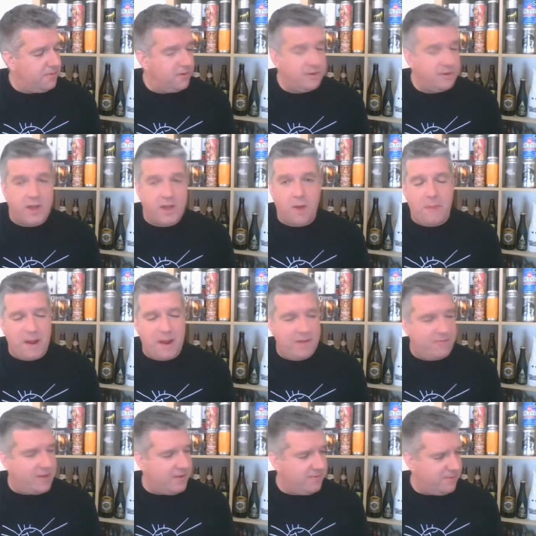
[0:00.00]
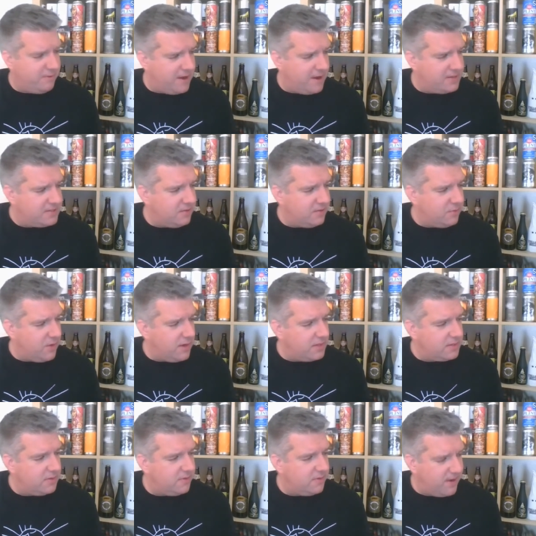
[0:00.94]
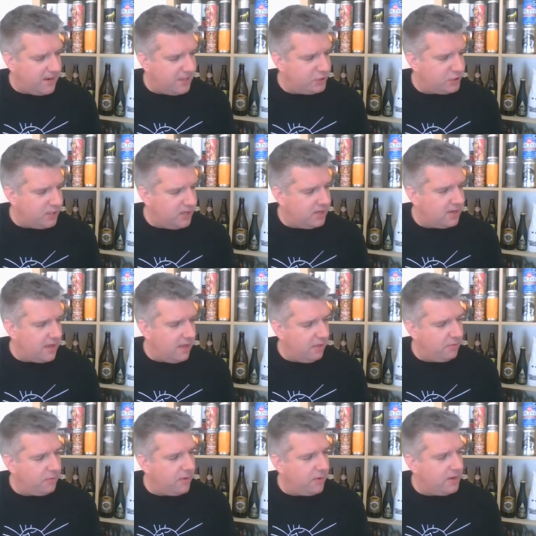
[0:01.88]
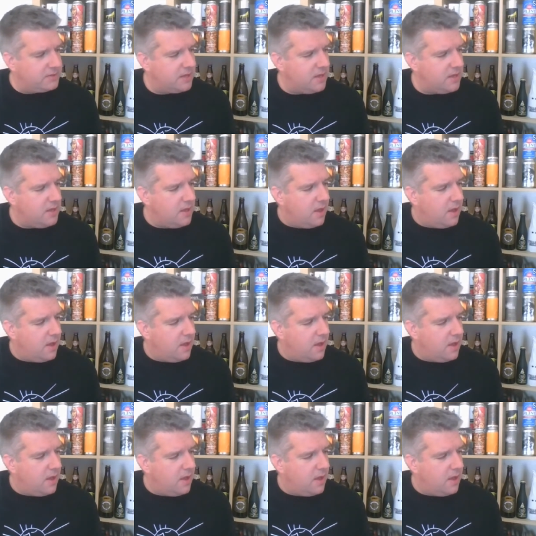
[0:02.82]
for his own benefit in a variety of ways, financially and health-wise.